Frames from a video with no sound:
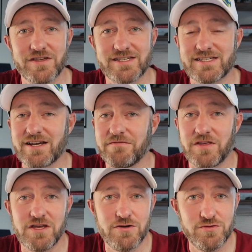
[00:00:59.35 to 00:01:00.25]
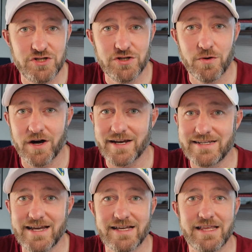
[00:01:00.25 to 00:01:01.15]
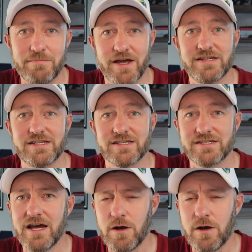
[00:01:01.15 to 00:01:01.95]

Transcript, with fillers: stuff that you do on a daily basis